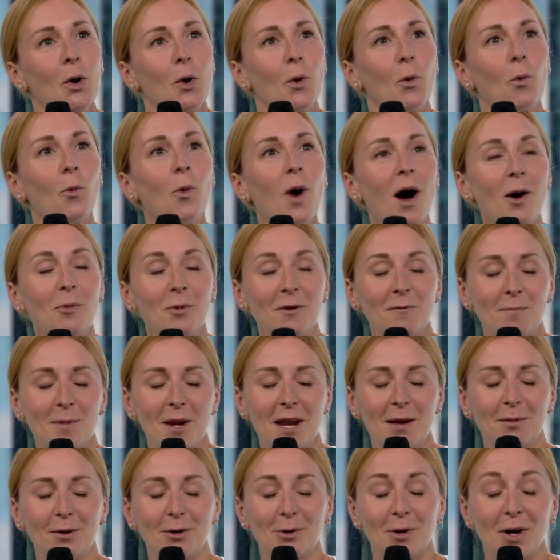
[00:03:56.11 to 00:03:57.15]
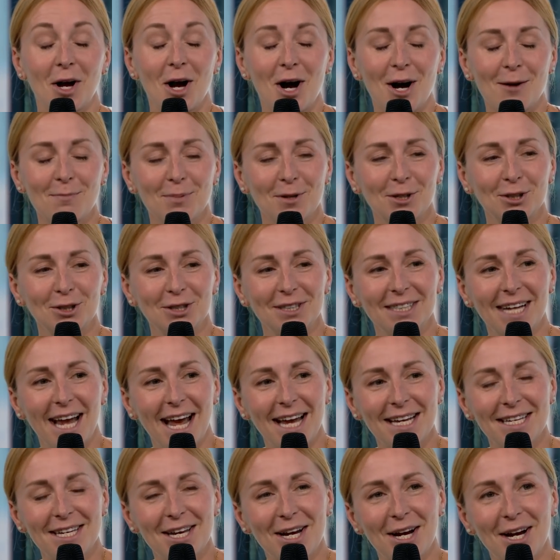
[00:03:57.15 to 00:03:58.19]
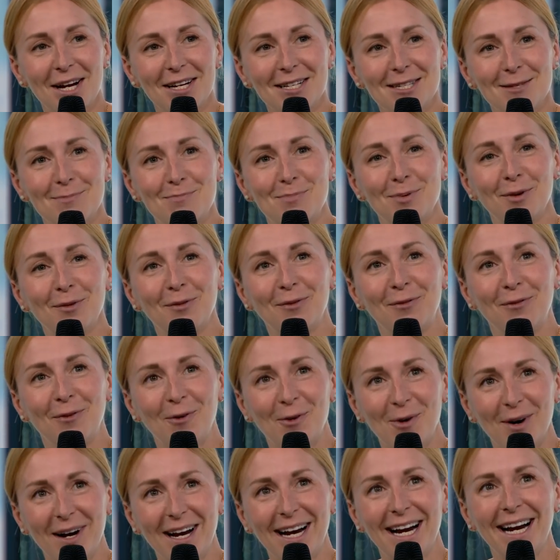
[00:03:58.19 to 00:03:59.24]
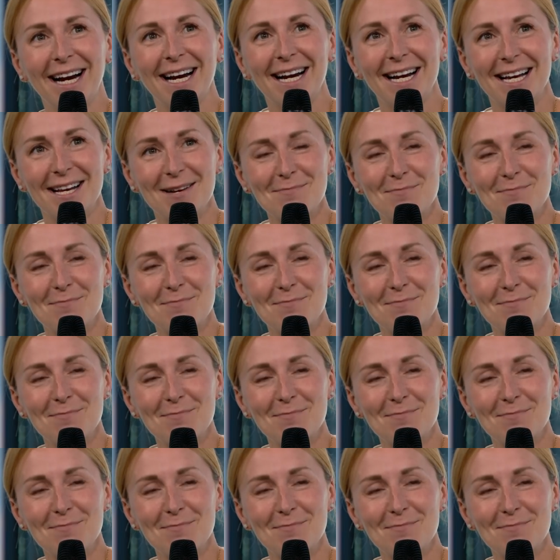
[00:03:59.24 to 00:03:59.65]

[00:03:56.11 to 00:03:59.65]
what we've been able to accomplish in 9 years. Before